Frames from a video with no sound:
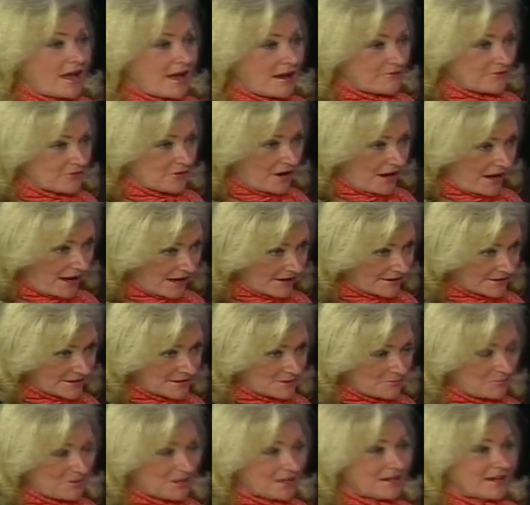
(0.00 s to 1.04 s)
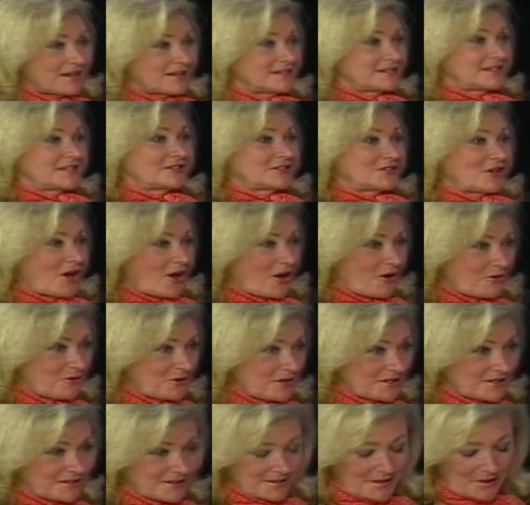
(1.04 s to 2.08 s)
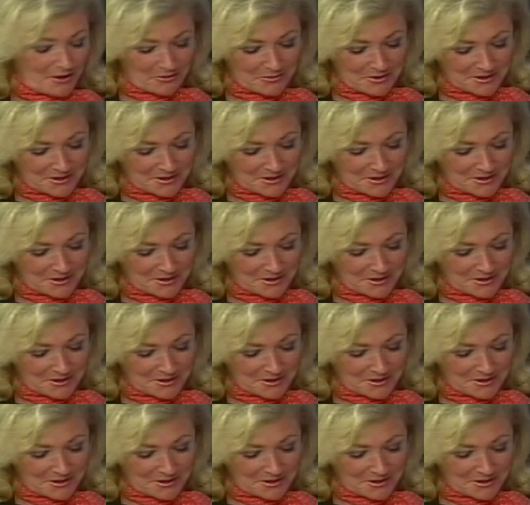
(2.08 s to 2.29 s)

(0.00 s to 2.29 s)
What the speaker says: ever end because there's always